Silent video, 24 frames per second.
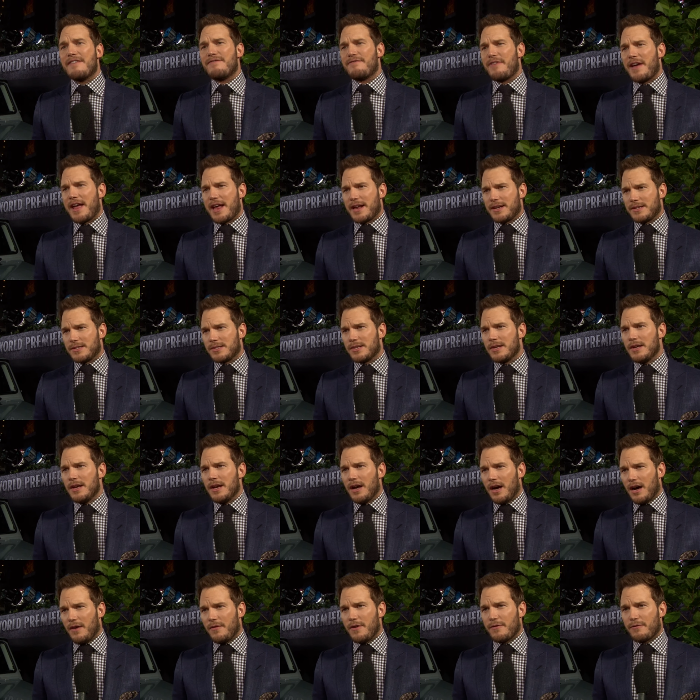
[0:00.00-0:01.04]
fans
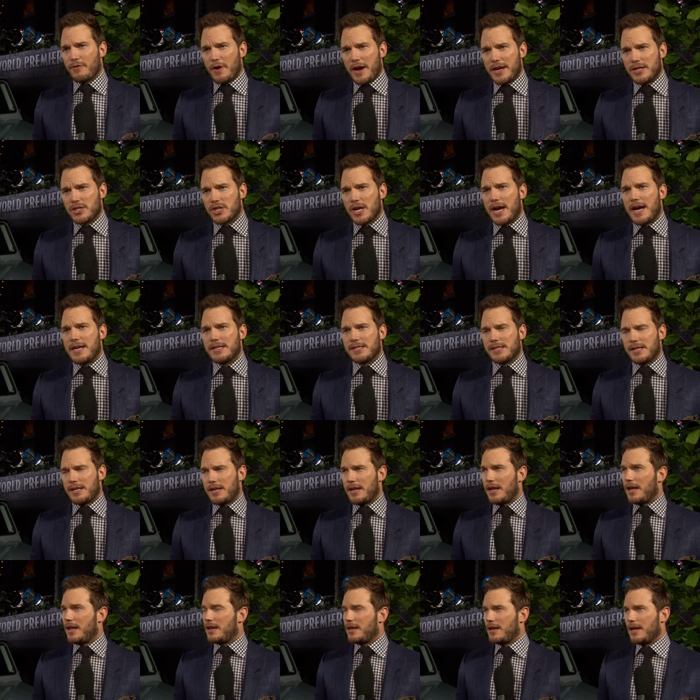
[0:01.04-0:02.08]
of the franchise, and
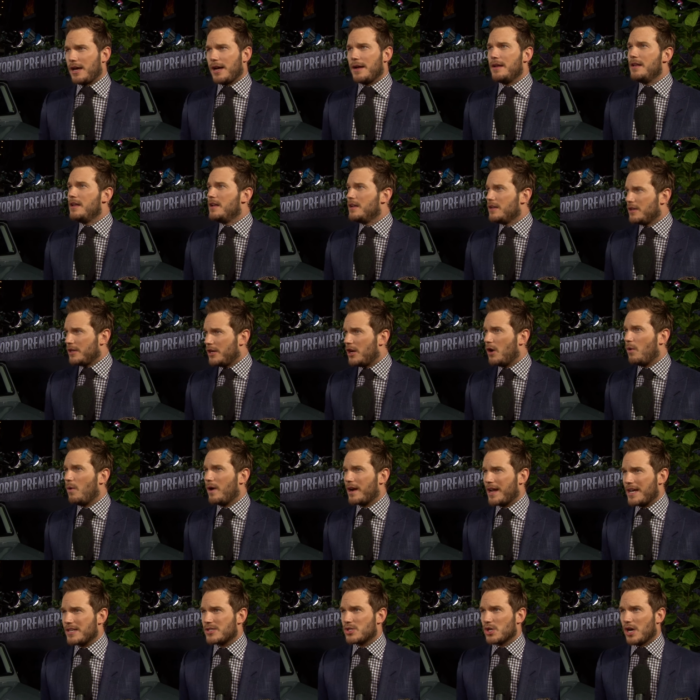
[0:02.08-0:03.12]
and uh, you know what?
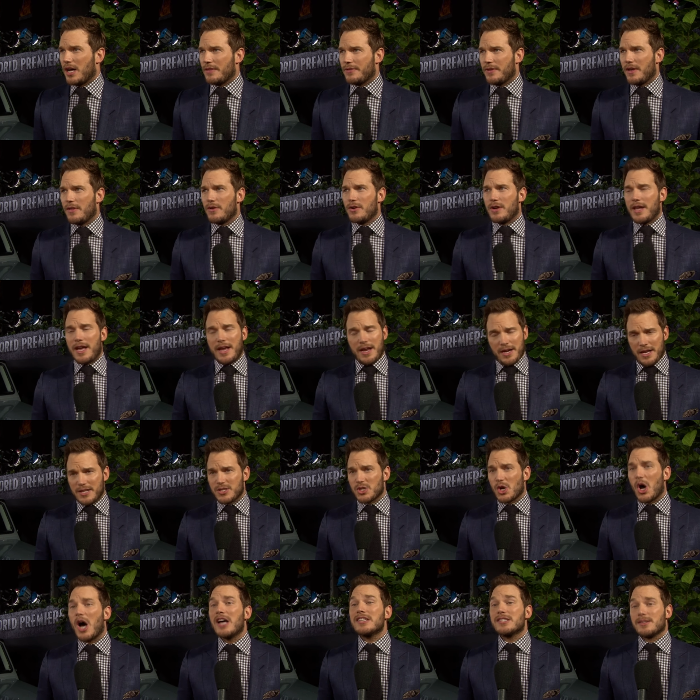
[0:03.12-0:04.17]
I saw it the other day, and it's
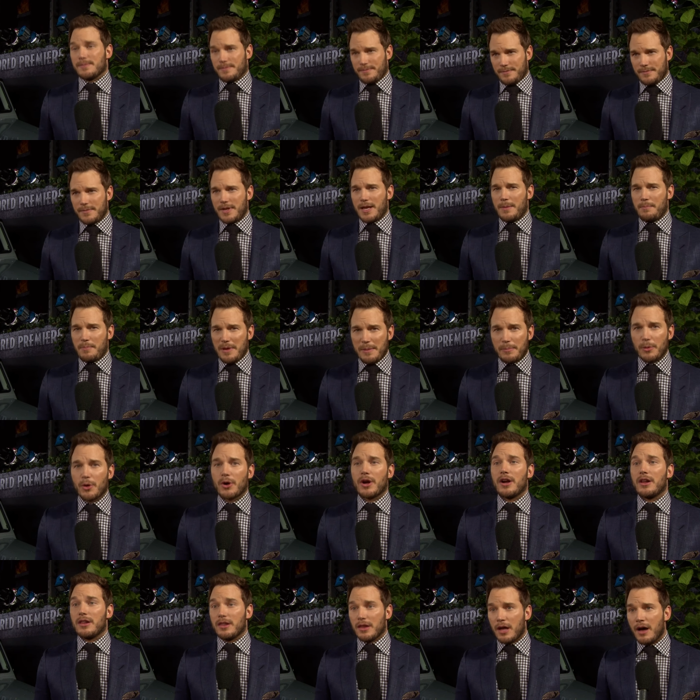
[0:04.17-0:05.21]
awesome, and people are
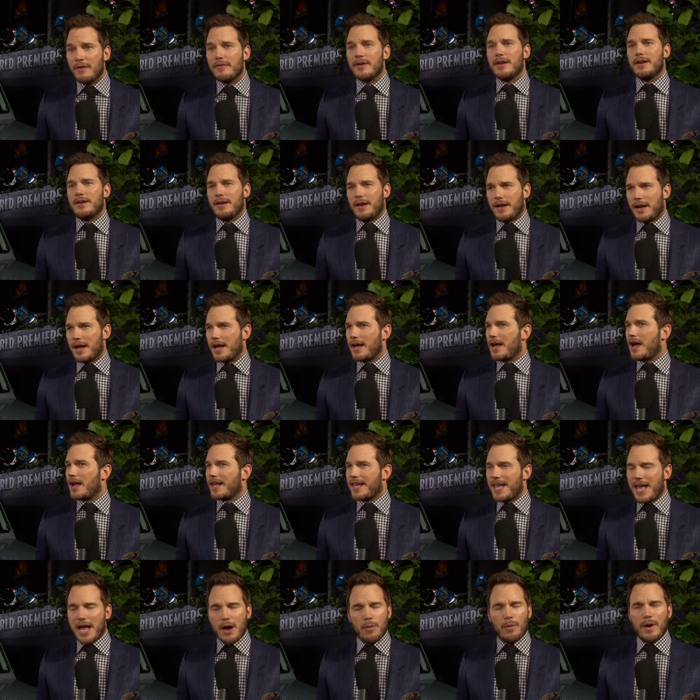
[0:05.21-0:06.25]
going to love it, and I, I,
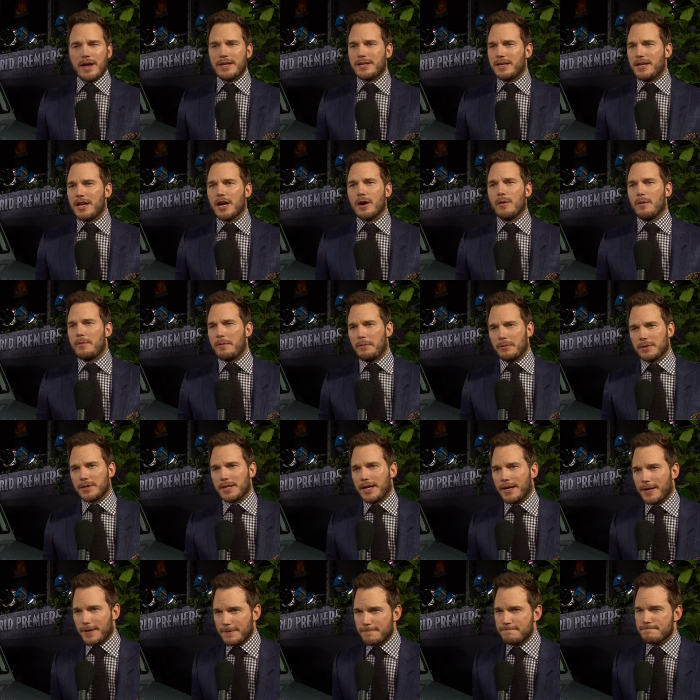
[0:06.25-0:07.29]
can't wait to hear what people
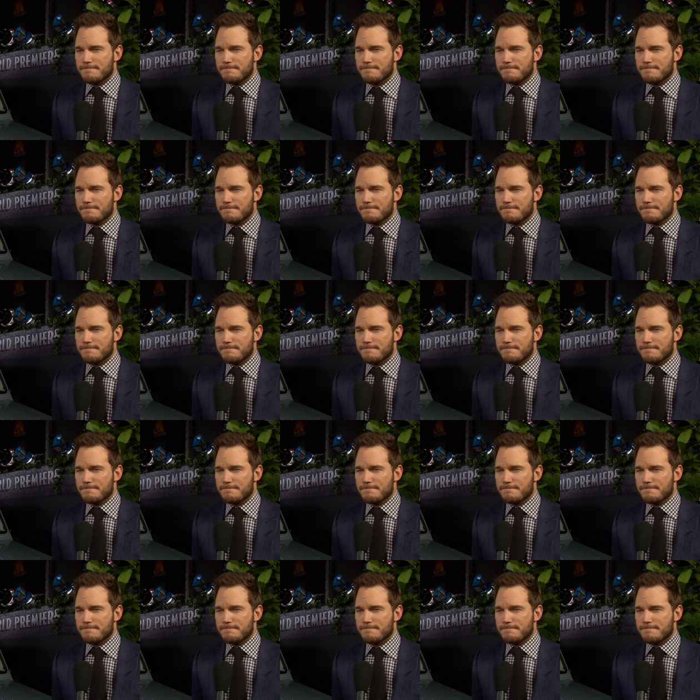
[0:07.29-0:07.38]
think.